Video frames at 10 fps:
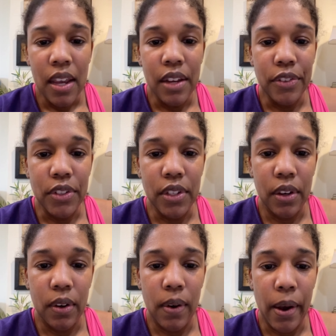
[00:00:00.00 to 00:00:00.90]
And
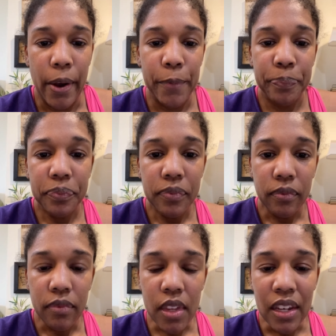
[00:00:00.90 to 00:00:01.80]
so, um,
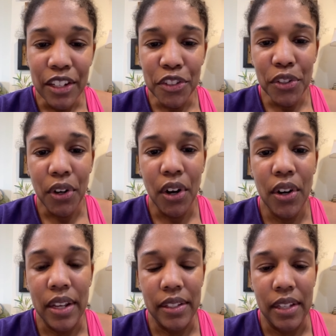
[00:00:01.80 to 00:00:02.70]

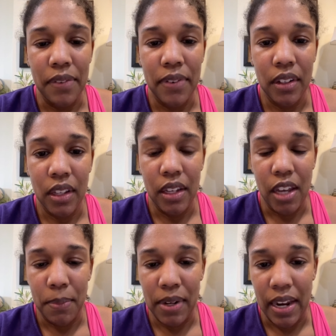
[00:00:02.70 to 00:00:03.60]
Instacart has definitely
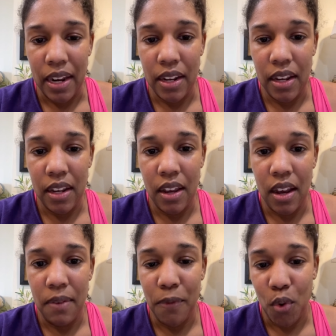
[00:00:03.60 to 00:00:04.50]
come in handy
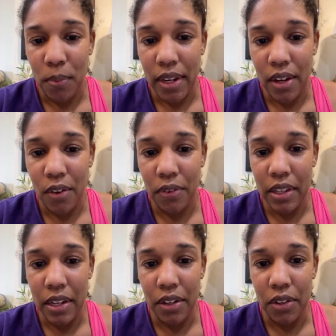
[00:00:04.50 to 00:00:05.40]
um, for me over
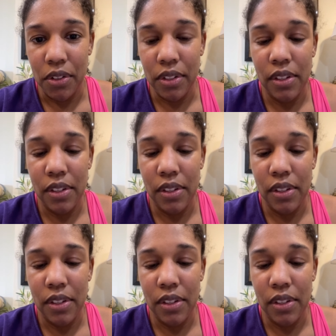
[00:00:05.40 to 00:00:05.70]
the years.